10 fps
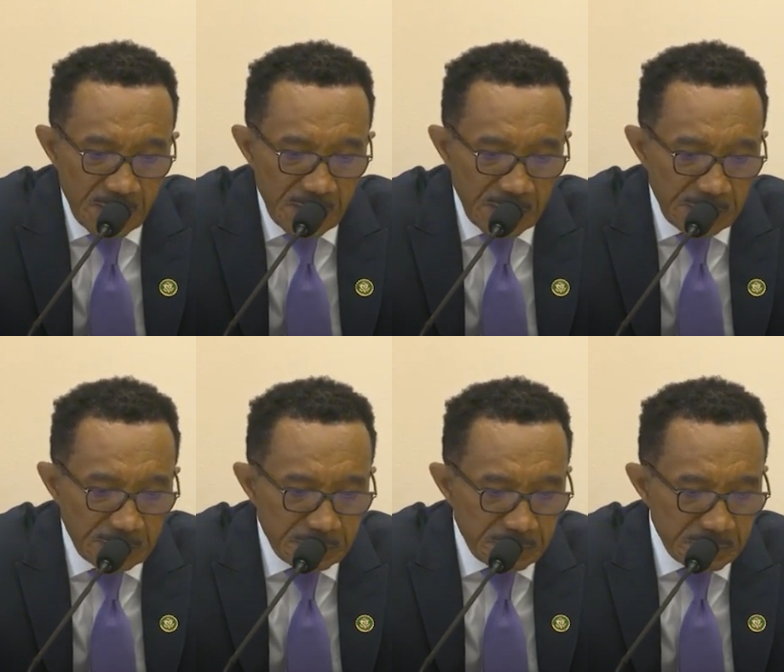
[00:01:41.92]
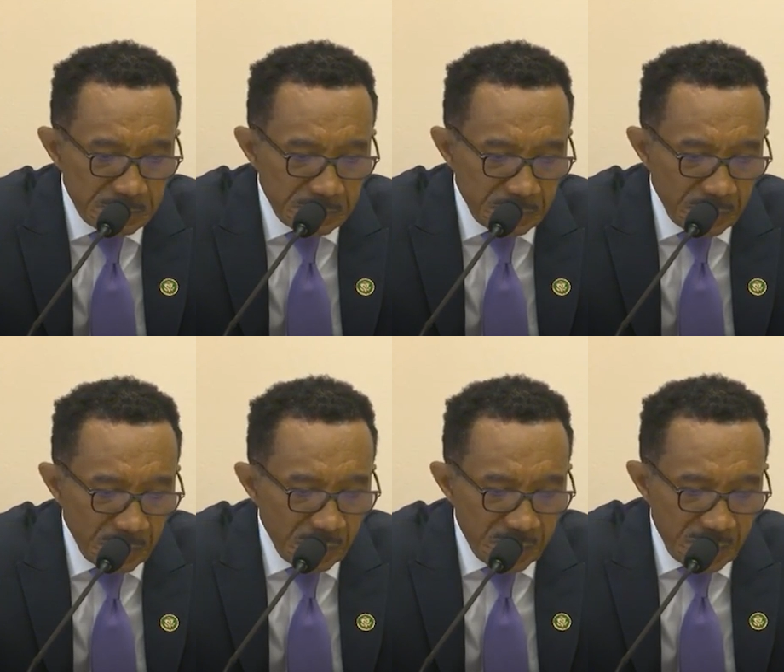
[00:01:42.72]

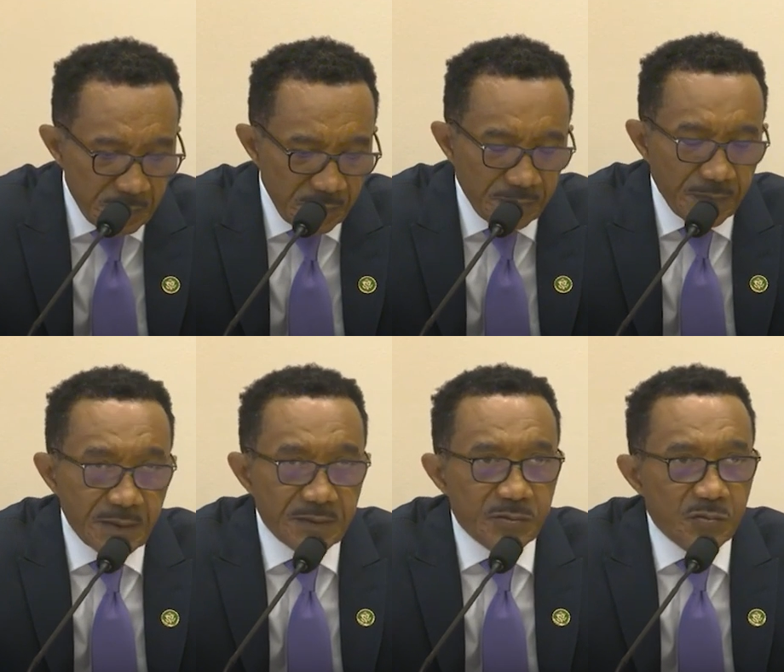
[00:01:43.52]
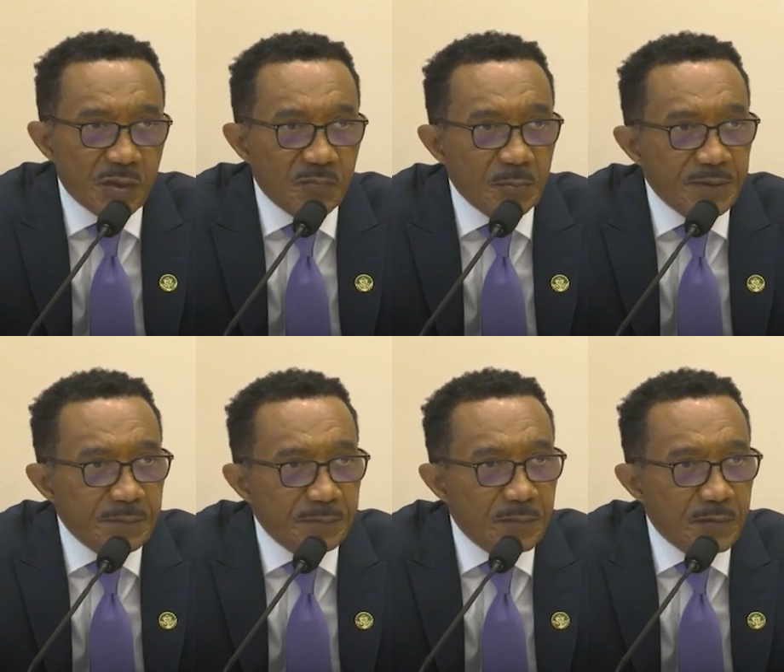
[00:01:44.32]
There are a number of things that trouble
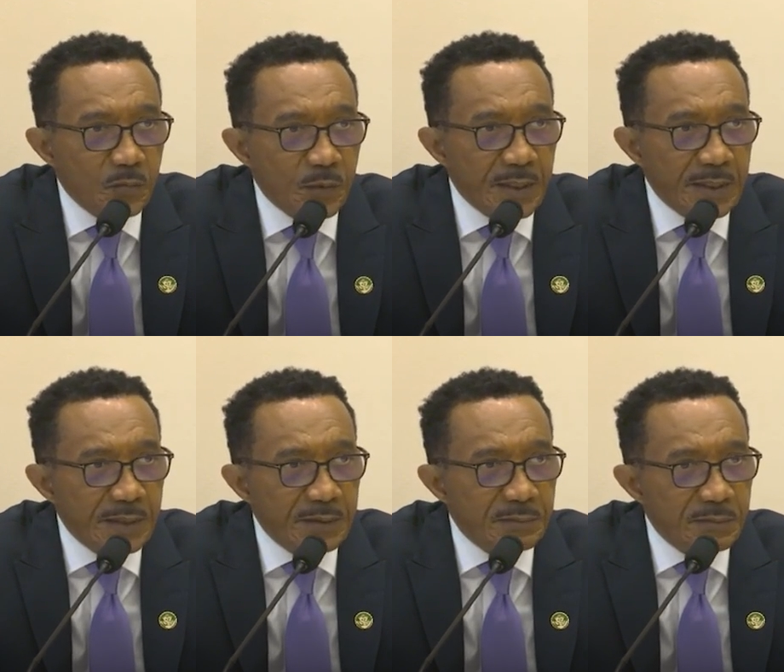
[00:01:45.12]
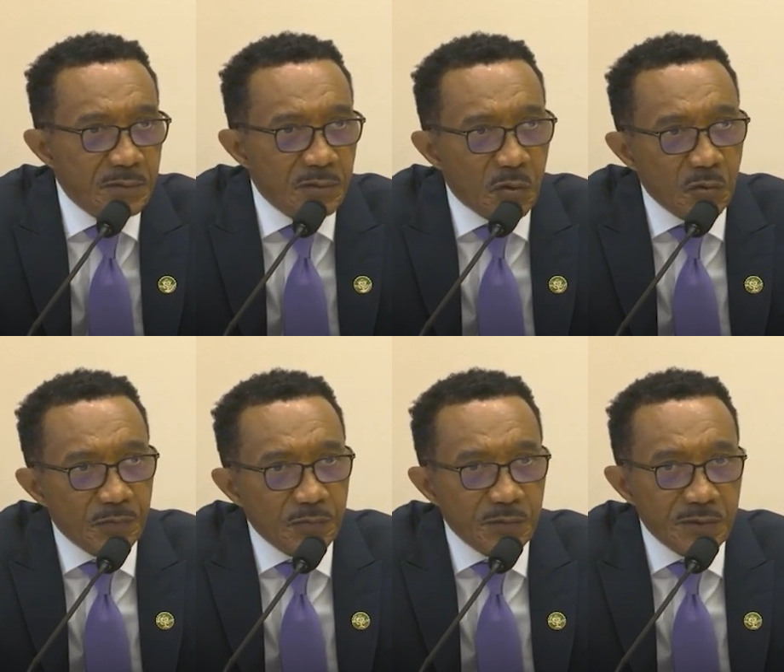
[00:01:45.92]
me when I go
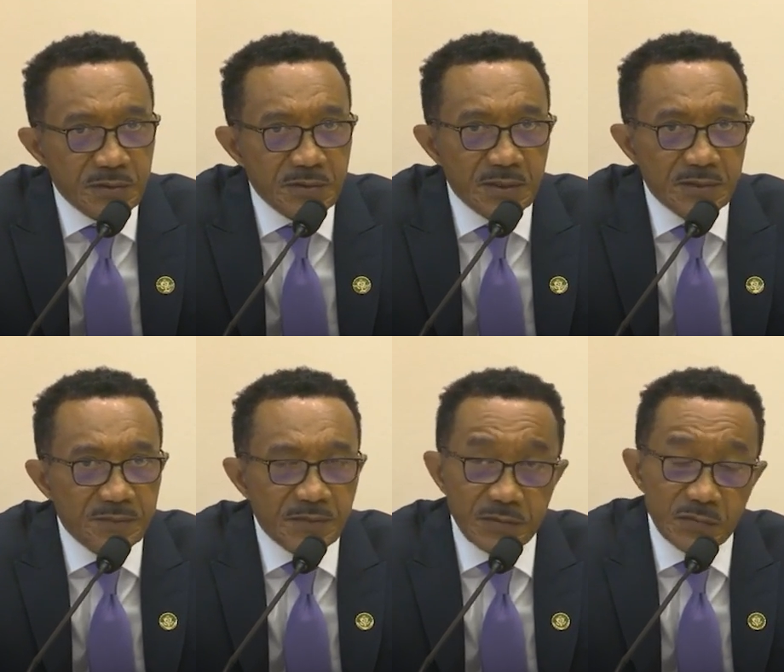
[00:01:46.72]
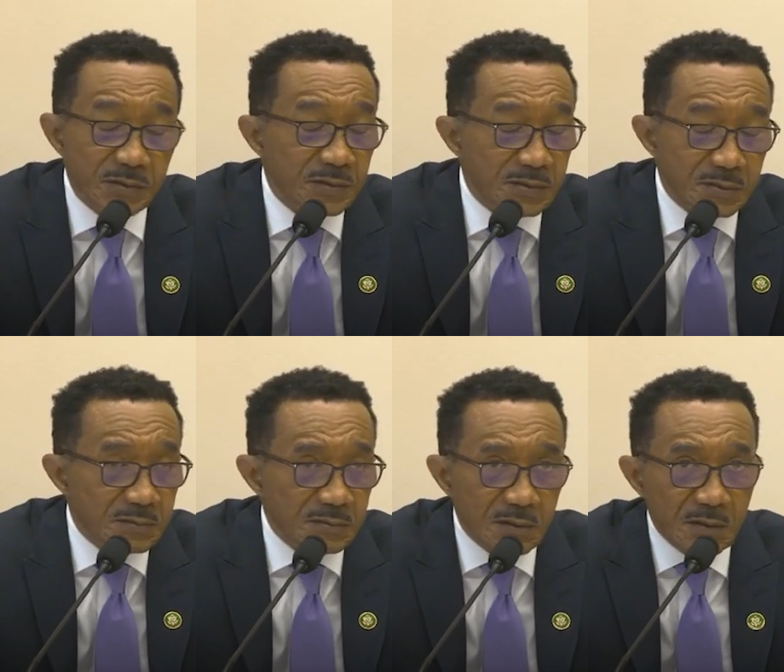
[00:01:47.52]
through the extensive history,
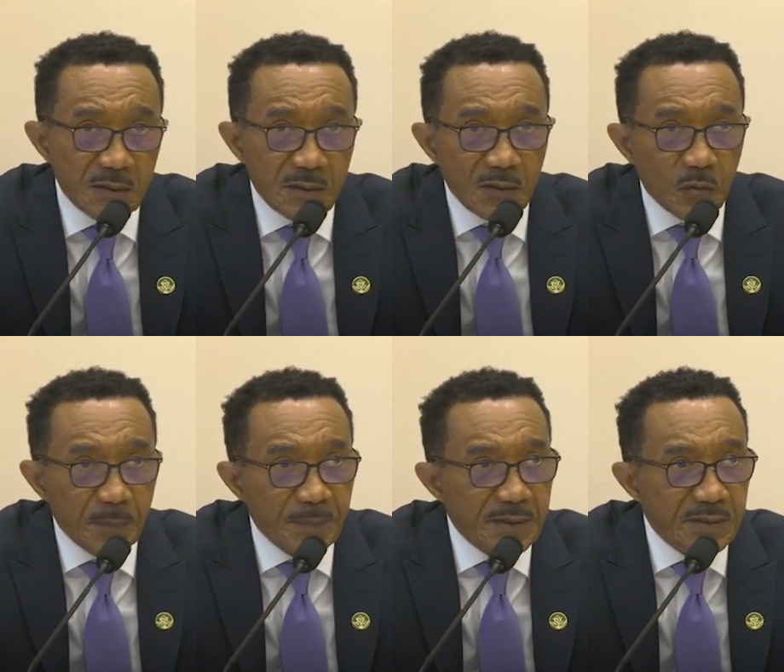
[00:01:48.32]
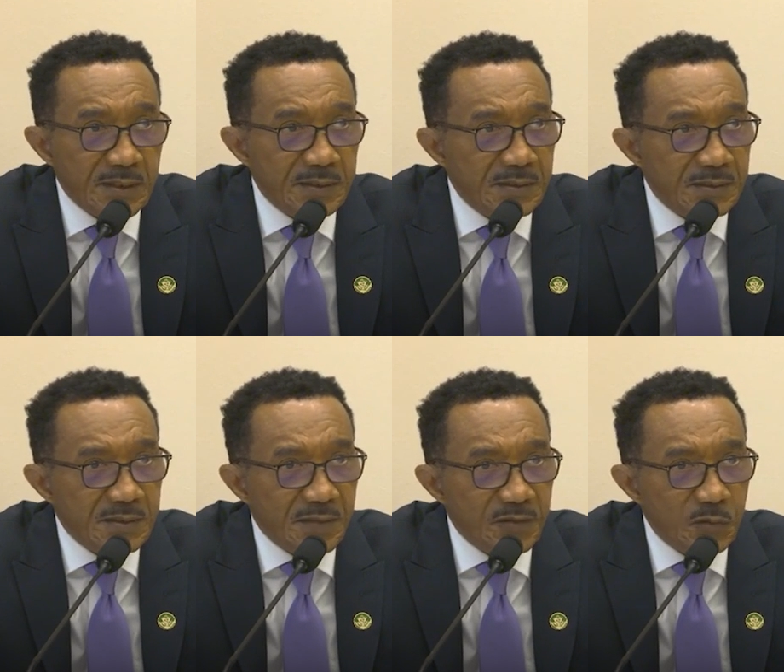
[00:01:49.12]
just going back to
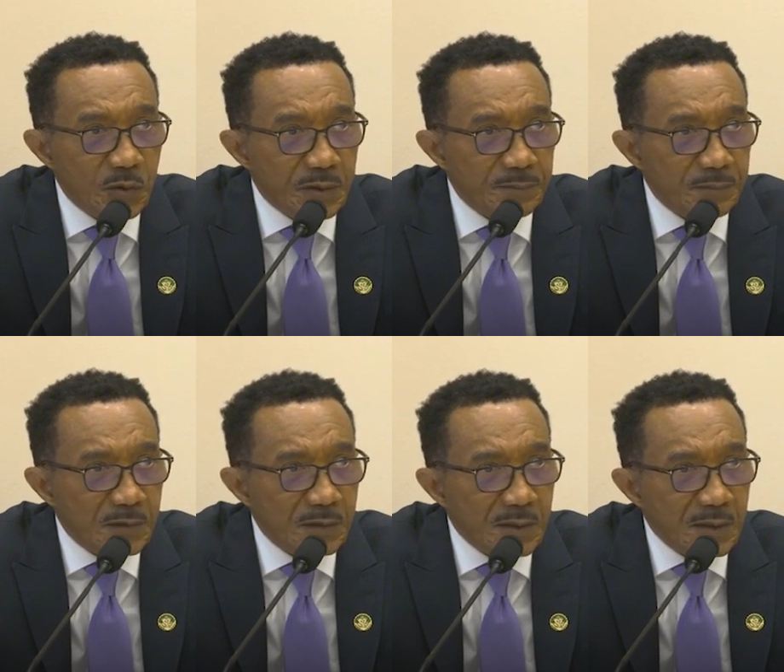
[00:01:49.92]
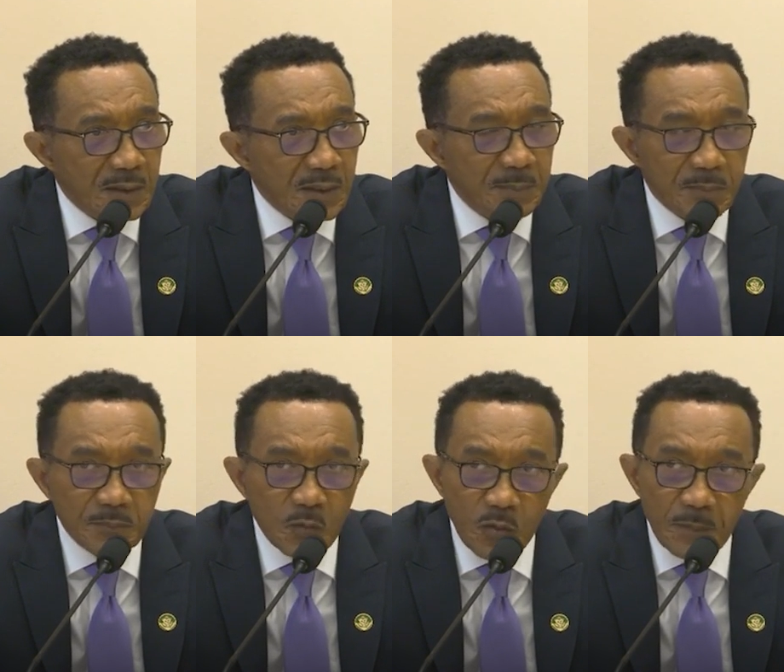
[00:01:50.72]
1971,
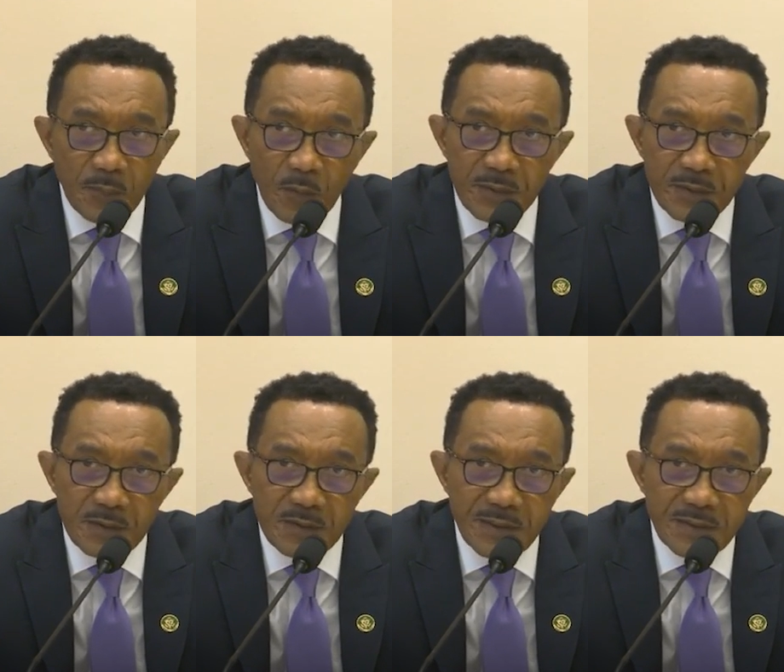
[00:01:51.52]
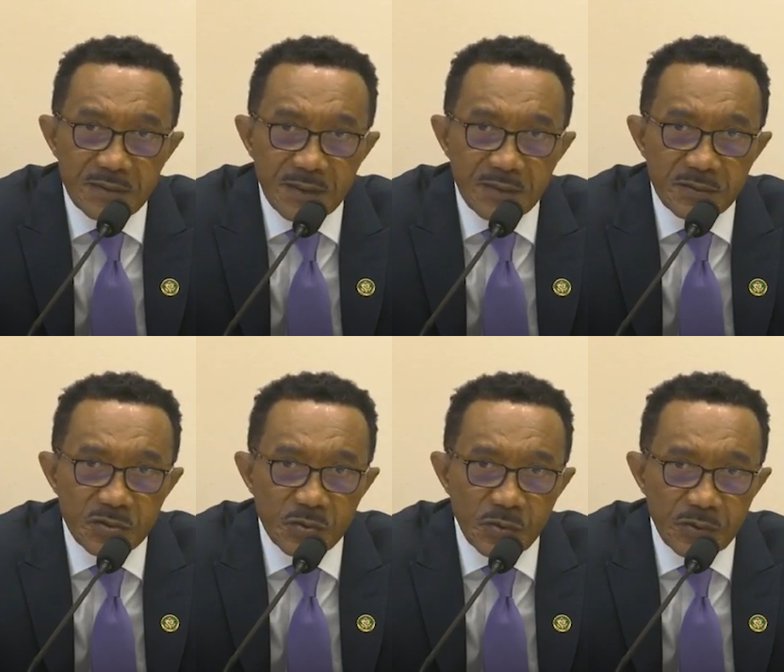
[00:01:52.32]
but more importantly, the things that
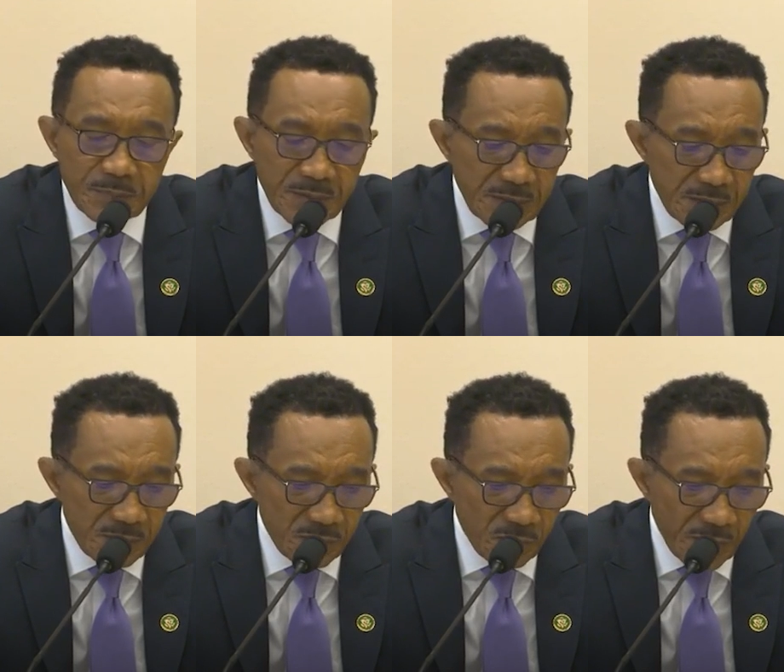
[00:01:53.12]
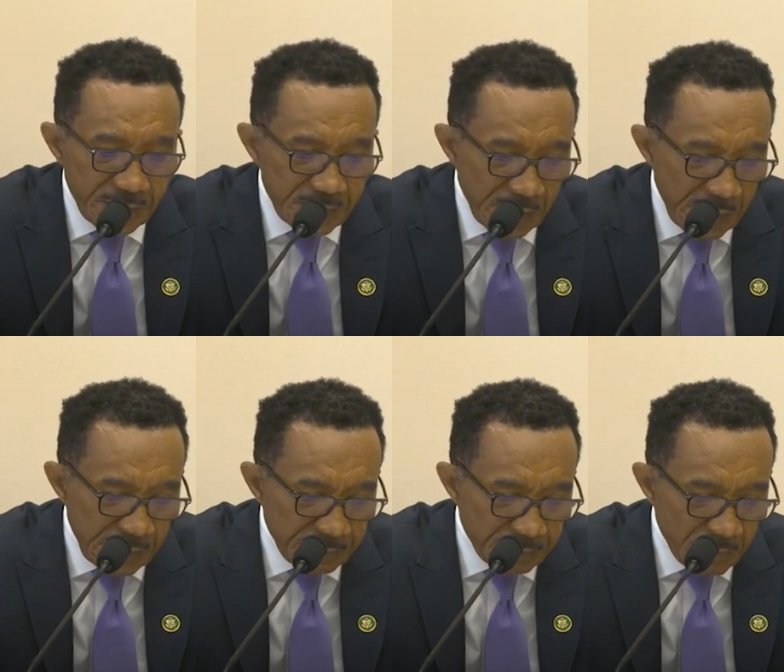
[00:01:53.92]
concern me right now.